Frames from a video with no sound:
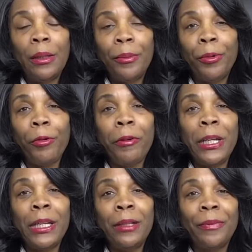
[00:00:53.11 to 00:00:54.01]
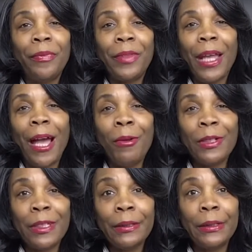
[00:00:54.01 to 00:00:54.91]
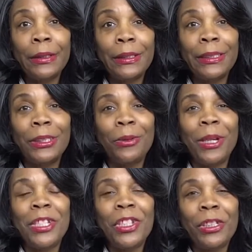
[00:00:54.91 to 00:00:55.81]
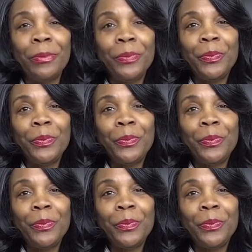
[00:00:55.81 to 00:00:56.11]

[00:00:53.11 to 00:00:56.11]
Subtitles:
pre our situation.